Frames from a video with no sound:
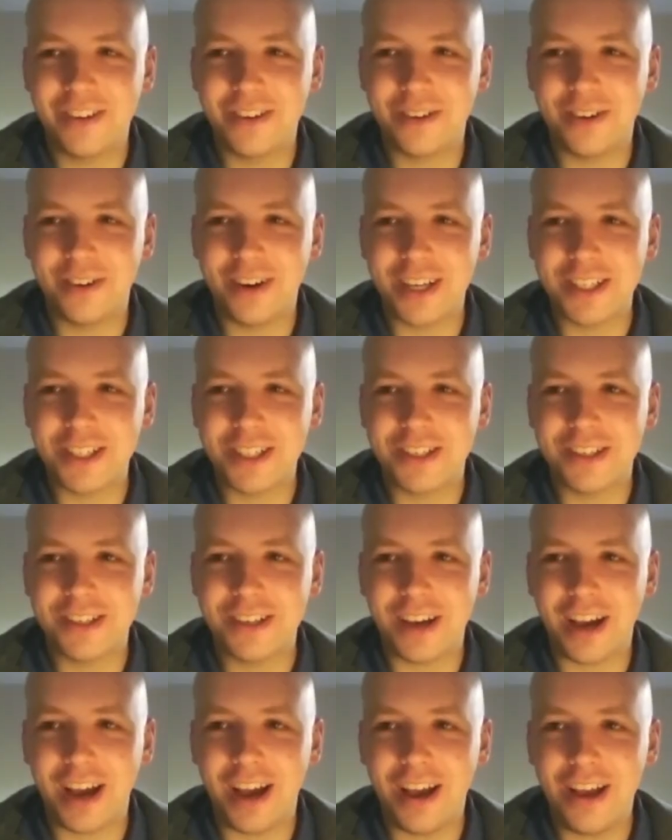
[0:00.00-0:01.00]

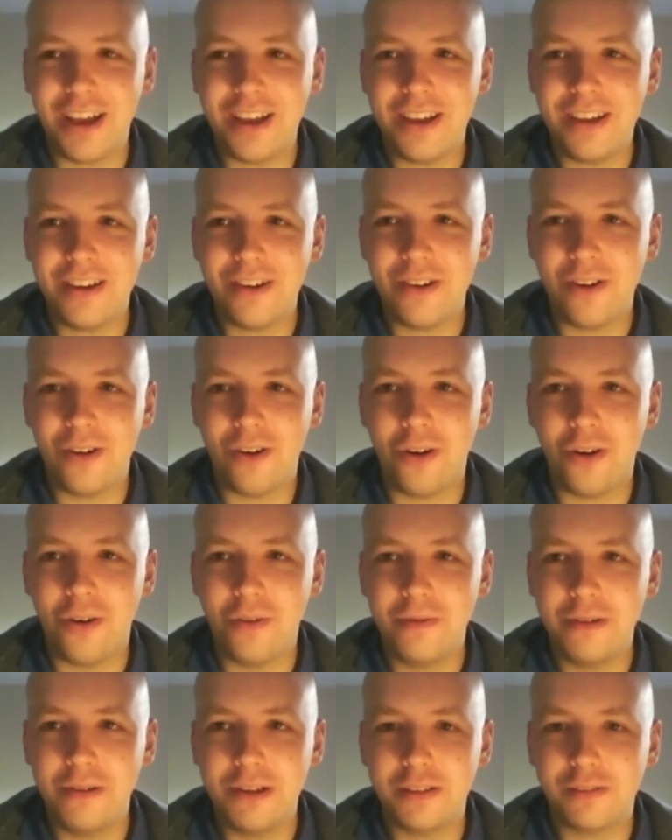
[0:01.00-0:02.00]
question. I
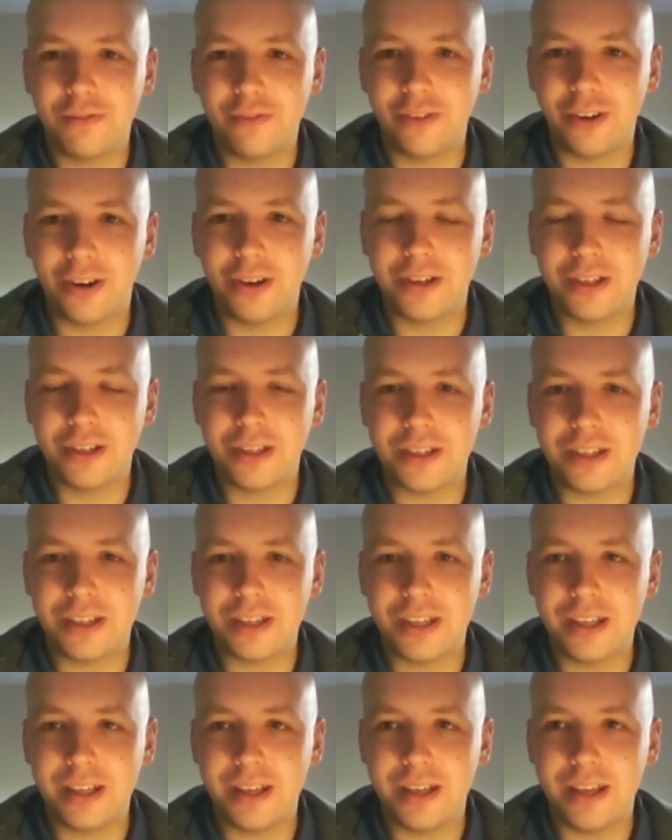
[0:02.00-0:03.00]
always find it
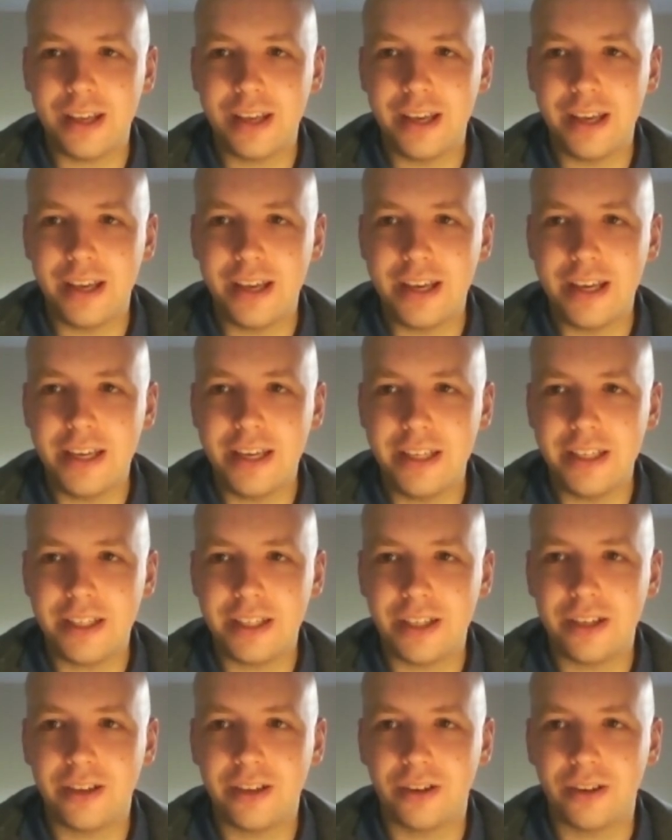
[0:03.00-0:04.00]

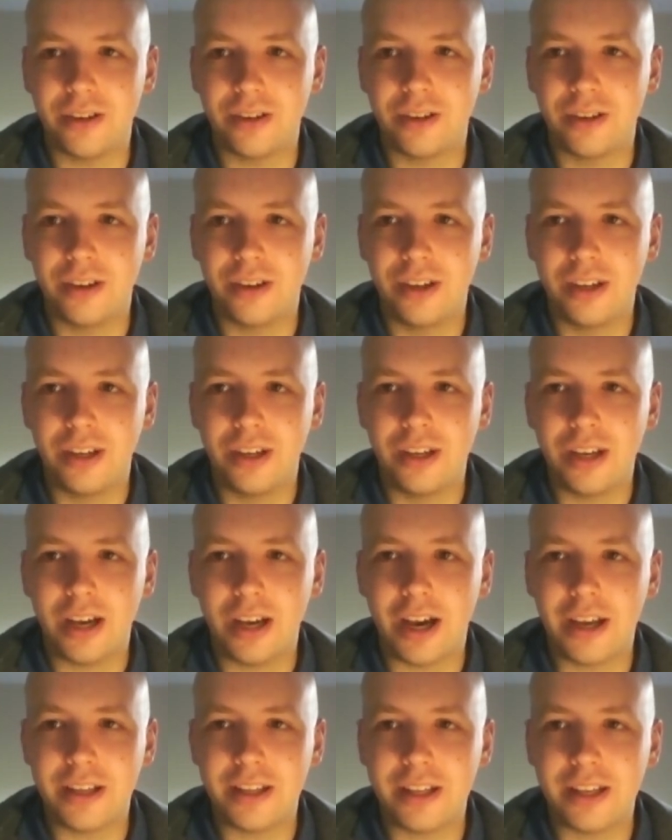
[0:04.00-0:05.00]
easier,
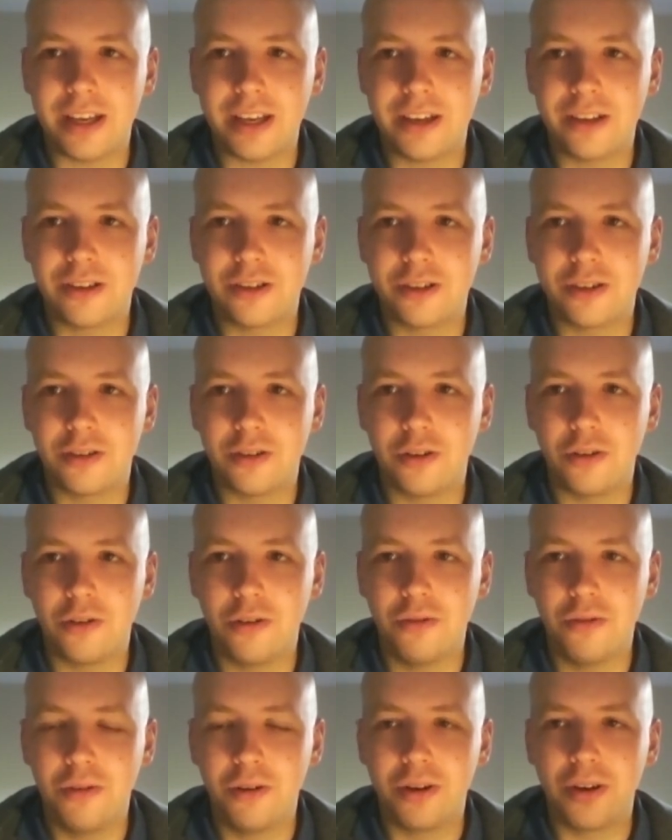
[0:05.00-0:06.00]
I think, to
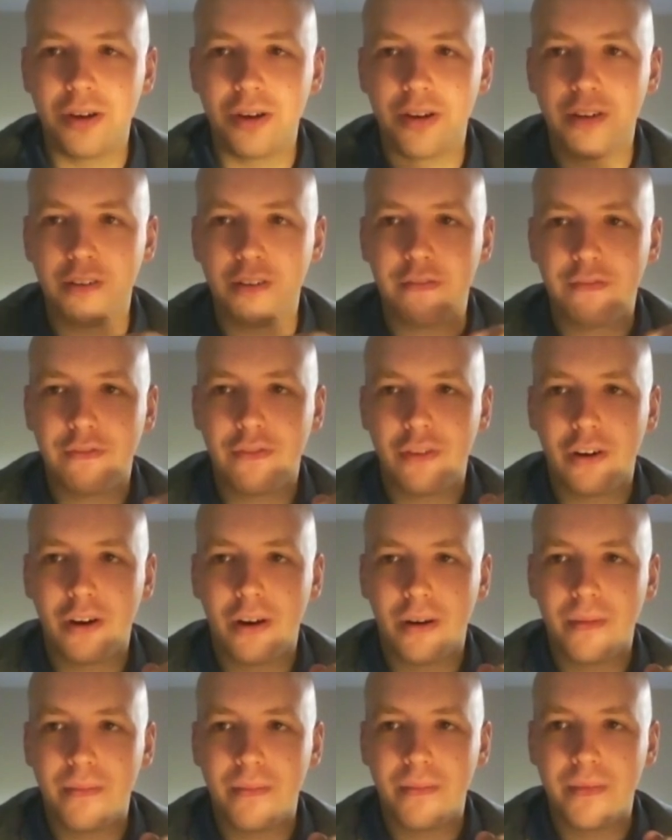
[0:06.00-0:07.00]
go
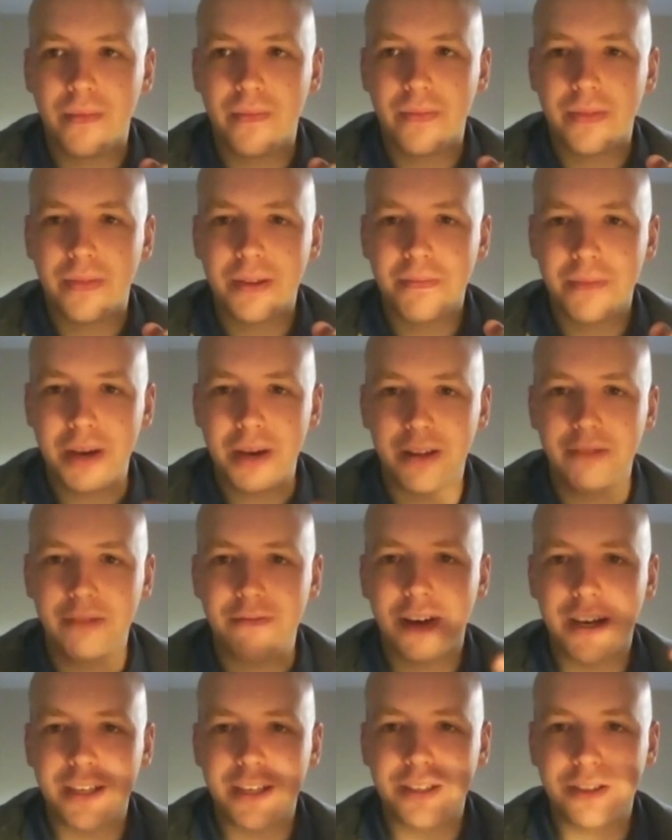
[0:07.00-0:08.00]
from
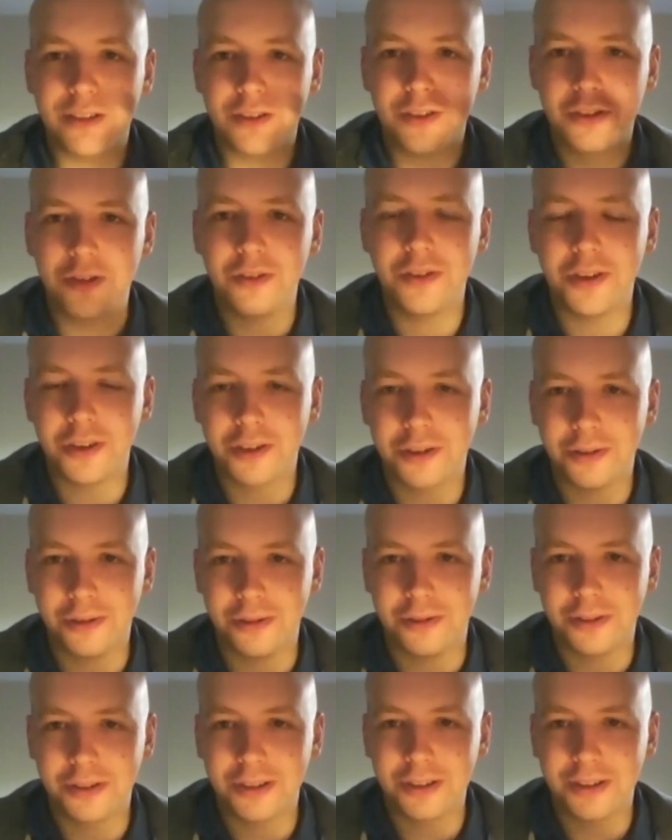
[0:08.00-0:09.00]
Belfast to
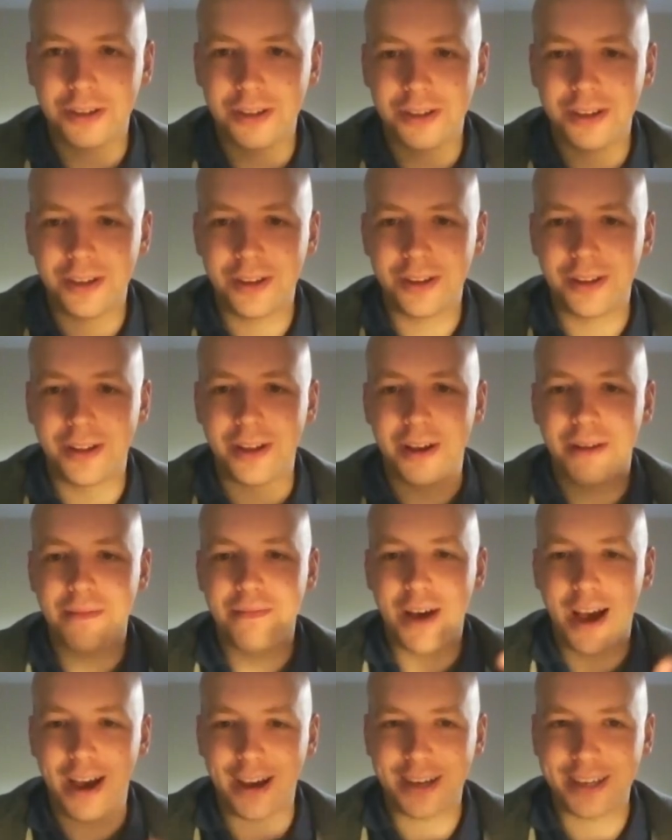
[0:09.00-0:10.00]
Yakutsk than
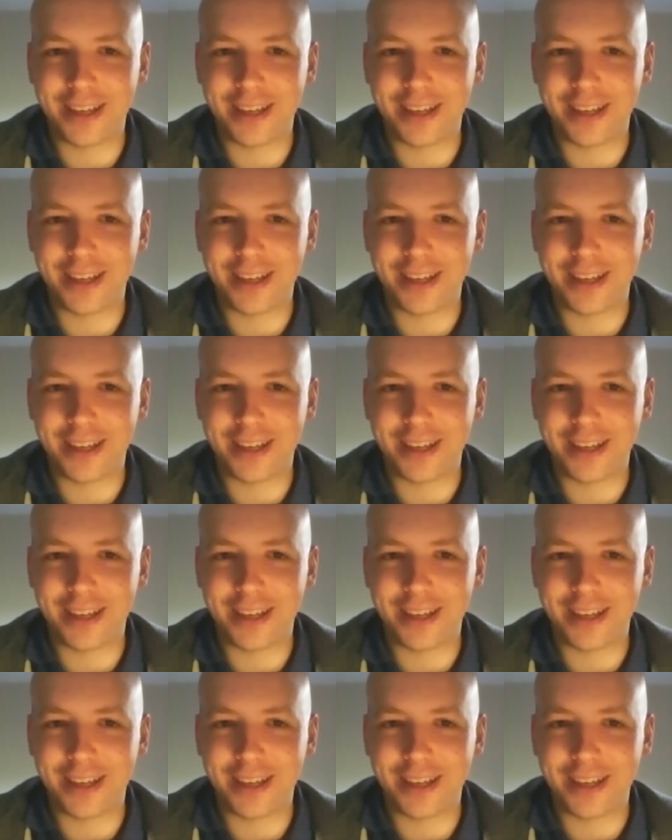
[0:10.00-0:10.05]
back.